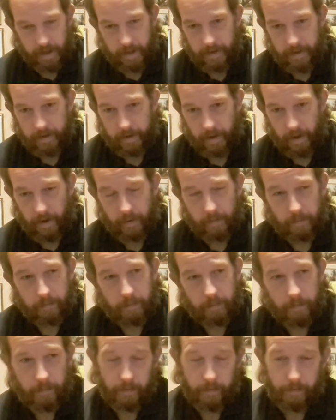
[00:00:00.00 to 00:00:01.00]
so
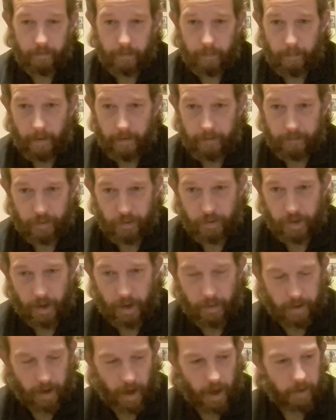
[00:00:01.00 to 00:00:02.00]
a month or
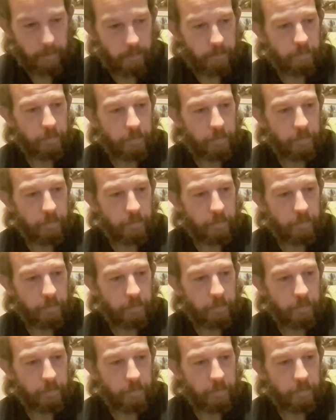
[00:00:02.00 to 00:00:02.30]
so ago,